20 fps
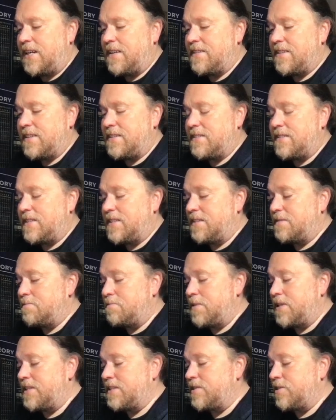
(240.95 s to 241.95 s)
I think that
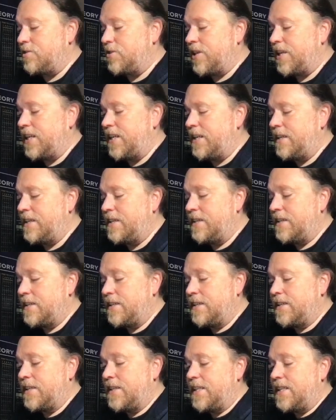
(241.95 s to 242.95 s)
Pete's lucky.
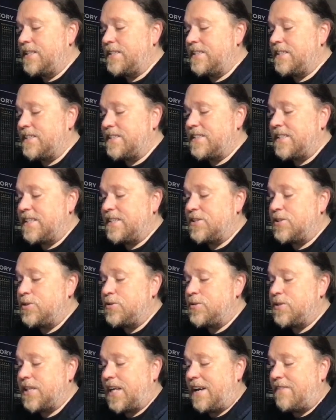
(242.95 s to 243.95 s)
He's going to take 2
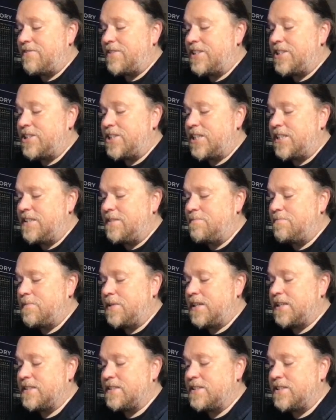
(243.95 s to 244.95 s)
Scavenging
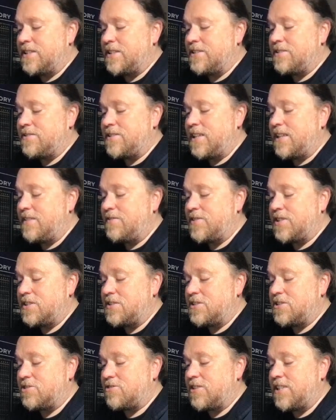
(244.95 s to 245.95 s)
because, you know, he lives on
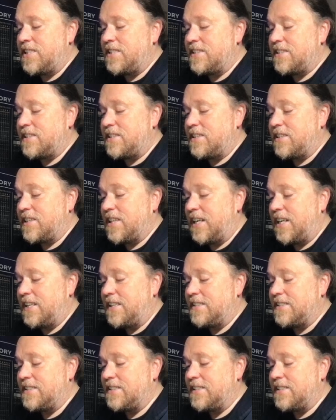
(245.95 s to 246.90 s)
the streets and all that.